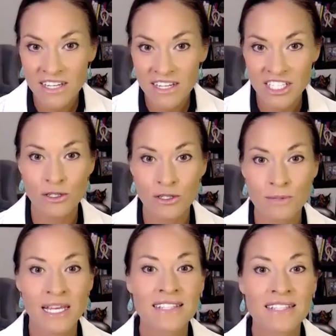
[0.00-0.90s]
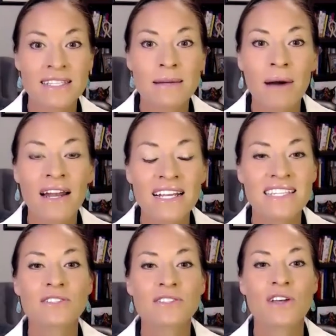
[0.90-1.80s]
issues because the body
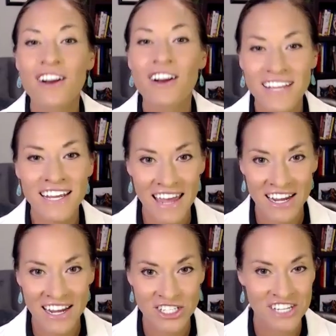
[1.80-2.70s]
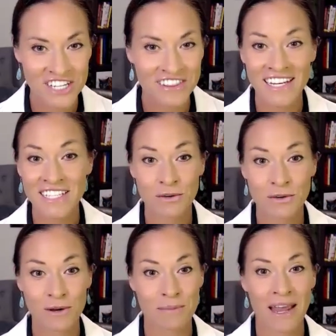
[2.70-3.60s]
cells aren't getting the energy they need to
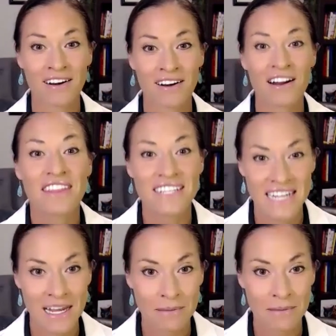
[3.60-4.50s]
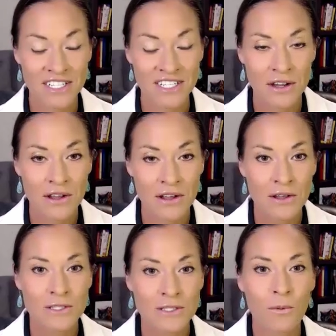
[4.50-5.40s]
repair the damage.
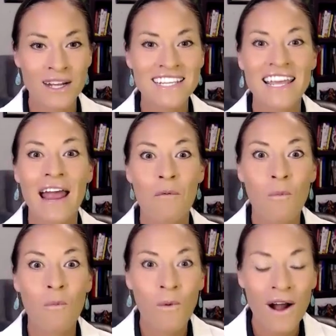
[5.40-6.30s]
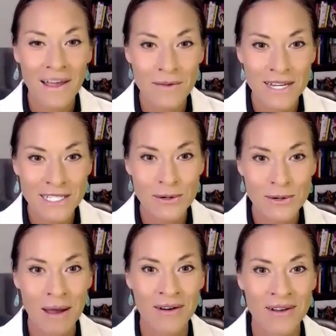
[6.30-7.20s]
So once again, what can we do
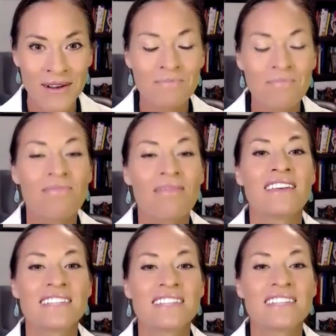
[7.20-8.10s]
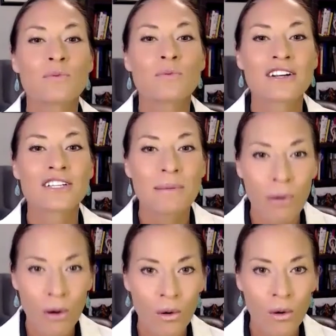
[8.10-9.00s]
about it? This is where
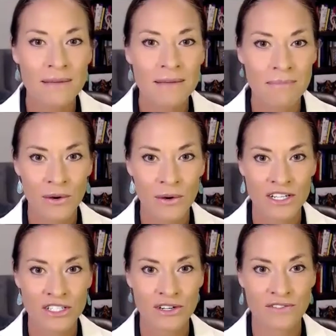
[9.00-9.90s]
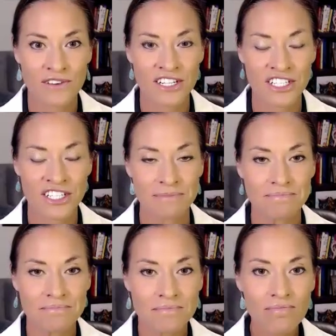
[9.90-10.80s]
supporting mitochondrial function.
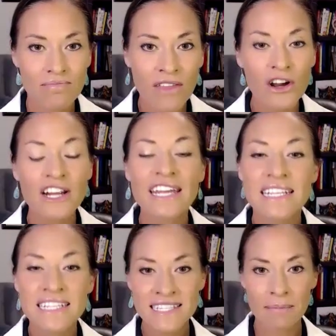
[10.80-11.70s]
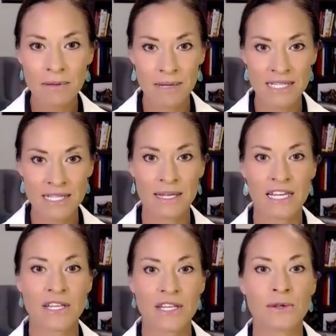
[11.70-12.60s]
There are key supplements we
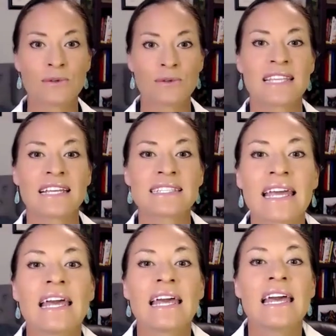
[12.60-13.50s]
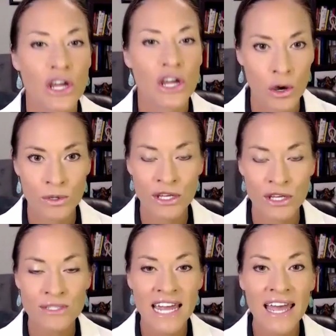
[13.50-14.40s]
can use, things like
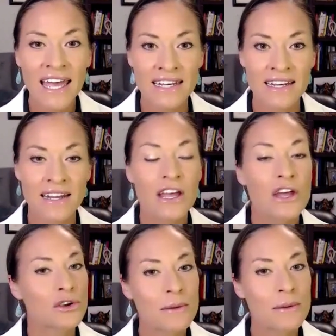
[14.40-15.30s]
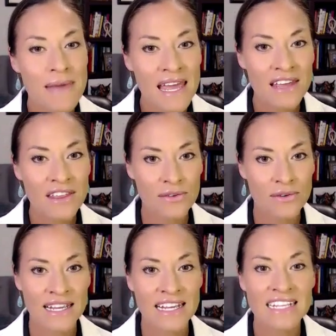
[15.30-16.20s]
CoQ10, your
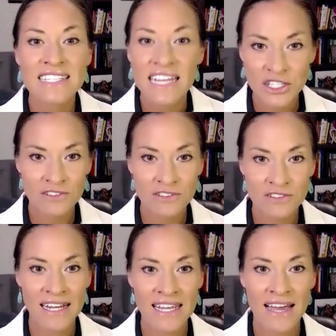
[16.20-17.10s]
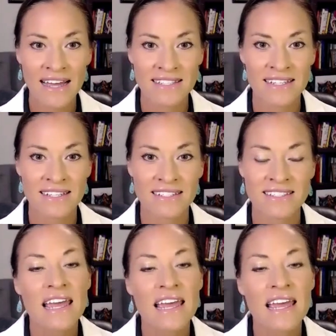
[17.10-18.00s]
omega-3 essential fatty acids,
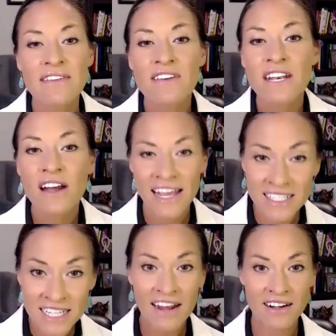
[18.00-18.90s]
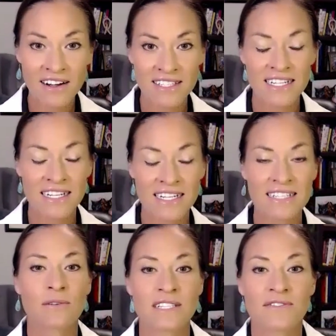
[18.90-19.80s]
and even antioxidants
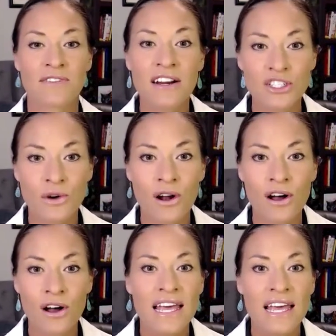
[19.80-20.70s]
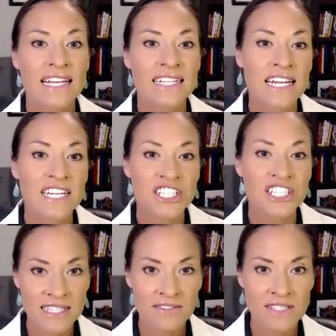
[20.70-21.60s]
like resveratrol and
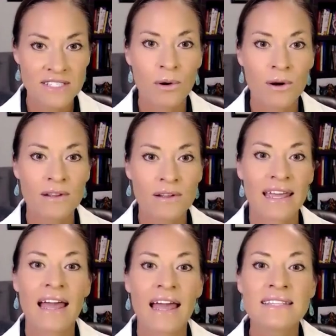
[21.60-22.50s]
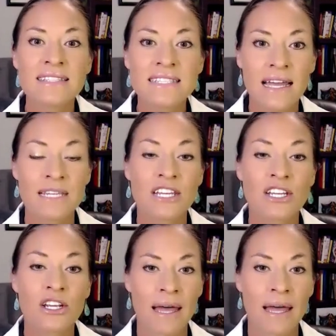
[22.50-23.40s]
digestive support like enzymes in
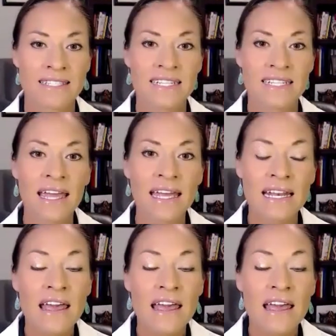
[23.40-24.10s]
your pet's diet